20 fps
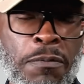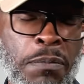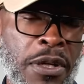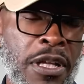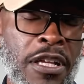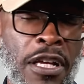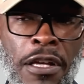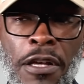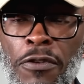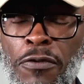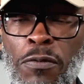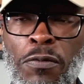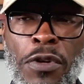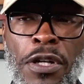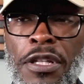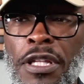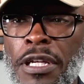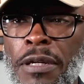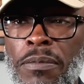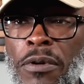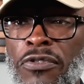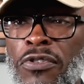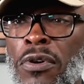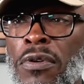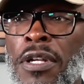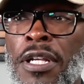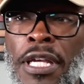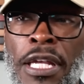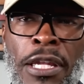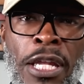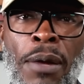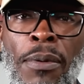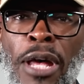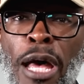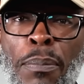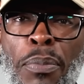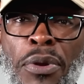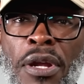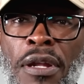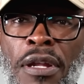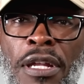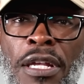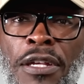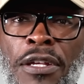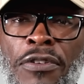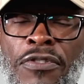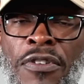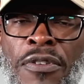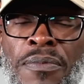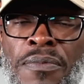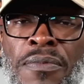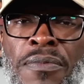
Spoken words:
Because really what's going to end up happening is